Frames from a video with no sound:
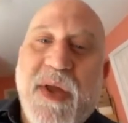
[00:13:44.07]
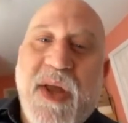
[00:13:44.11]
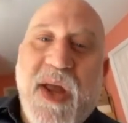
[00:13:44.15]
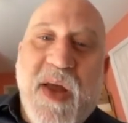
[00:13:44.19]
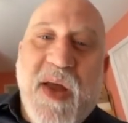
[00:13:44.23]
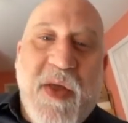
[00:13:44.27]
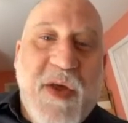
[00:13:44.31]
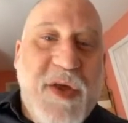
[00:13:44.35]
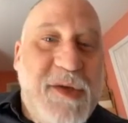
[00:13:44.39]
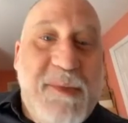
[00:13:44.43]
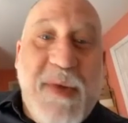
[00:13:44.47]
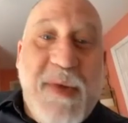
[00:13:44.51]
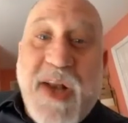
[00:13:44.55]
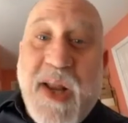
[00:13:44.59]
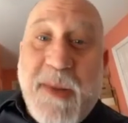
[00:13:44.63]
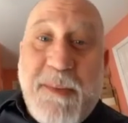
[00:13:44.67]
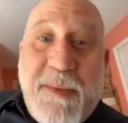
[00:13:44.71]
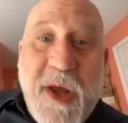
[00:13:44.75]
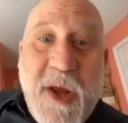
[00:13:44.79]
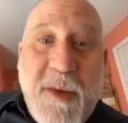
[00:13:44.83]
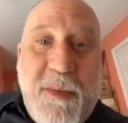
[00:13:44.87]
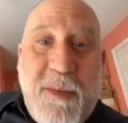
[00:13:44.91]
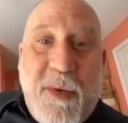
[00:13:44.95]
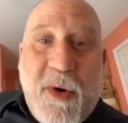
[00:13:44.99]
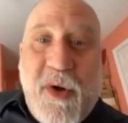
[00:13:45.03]
And there's many
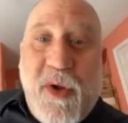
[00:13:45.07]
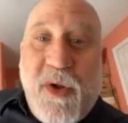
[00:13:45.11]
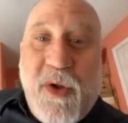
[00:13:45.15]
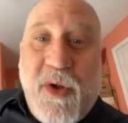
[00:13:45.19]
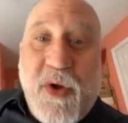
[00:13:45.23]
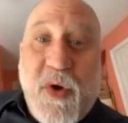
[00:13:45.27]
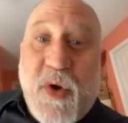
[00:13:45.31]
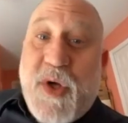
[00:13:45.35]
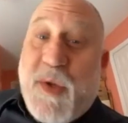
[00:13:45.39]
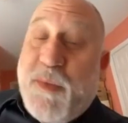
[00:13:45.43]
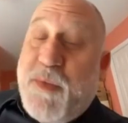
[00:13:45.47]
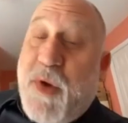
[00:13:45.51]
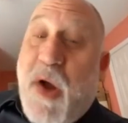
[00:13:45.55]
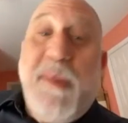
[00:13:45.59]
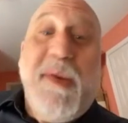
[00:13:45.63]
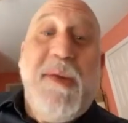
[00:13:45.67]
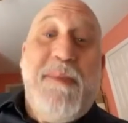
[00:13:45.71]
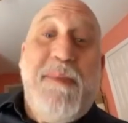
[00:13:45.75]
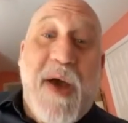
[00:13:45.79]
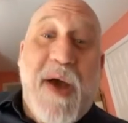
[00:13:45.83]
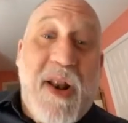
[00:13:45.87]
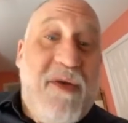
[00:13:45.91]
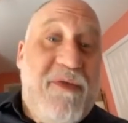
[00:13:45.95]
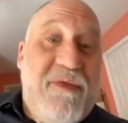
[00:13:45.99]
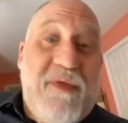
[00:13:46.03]
people who could probably
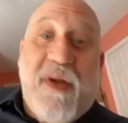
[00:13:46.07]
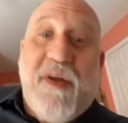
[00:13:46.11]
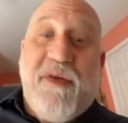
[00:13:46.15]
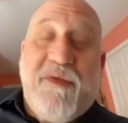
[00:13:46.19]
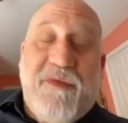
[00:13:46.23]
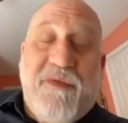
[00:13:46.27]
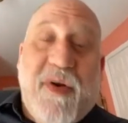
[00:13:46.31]
benefit